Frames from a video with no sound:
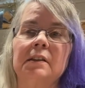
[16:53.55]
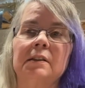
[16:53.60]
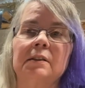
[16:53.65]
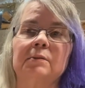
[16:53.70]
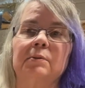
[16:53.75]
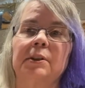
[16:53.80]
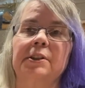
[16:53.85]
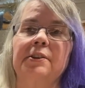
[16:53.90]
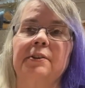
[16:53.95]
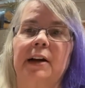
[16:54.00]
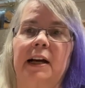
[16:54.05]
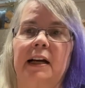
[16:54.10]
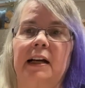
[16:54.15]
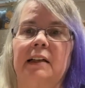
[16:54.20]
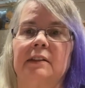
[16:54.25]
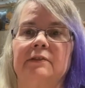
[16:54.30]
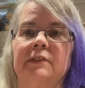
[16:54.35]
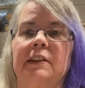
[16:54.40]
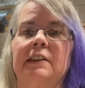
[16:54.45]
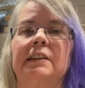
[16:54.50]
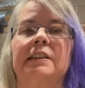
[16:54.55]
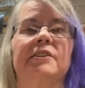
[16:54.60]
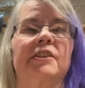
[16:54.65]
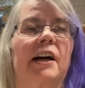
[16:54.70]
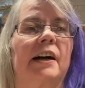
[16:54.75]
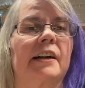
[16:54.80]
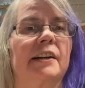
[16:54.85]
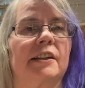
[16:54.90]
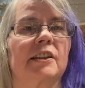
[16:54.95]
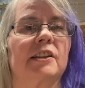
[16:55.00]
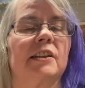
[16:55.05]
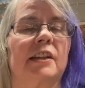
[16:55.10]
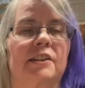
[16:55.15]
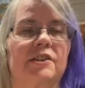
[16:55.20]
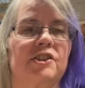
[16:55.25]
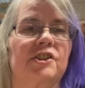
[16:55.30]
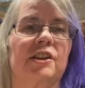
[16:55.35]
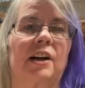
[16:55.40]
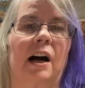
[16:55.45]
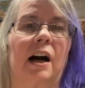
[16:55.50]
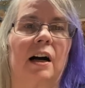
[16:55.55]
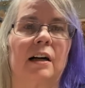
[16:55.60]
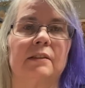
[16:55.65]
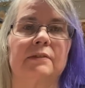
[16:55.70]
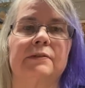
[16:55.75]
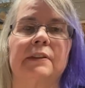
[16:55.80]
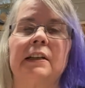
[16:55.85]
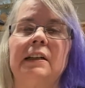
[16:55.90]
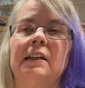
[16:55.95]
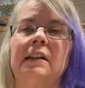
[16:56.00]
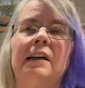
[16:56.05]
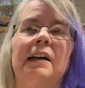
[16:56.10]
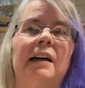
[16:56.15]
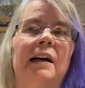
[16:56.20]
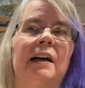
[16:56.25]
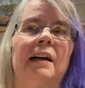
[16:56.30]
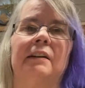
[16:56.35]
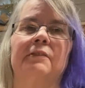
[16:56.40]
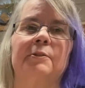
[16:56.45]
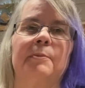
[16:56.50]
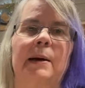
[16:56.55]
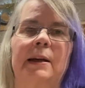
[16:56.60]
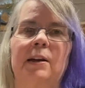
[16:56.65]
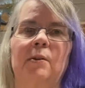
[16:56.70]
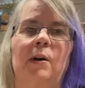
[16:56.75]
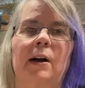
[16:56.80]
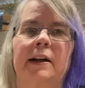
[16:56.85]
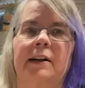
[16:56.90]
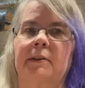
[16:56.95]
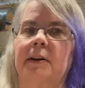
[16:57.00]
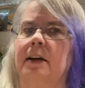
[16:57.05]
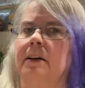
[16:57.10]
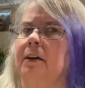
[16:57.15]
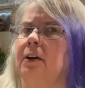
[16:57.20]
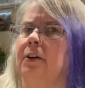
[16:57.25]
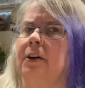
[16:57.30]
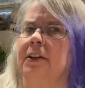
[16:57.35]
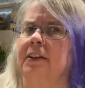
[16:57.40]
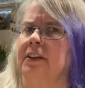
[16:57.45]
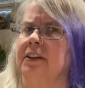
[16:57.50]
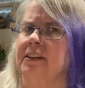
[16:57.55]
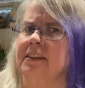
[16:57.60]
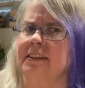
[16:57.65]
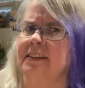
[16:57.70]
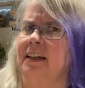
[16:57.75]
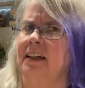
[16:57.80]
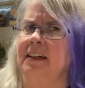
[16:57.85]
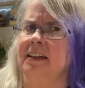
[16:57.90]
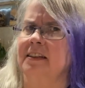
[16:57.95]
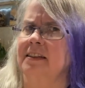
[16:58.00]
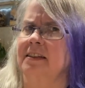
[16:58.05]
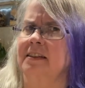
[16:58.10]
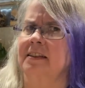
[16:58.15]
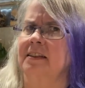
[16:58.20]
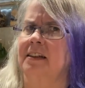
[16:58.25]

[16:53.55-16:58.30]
where you have an entire clutch of everybody walking around going, these guys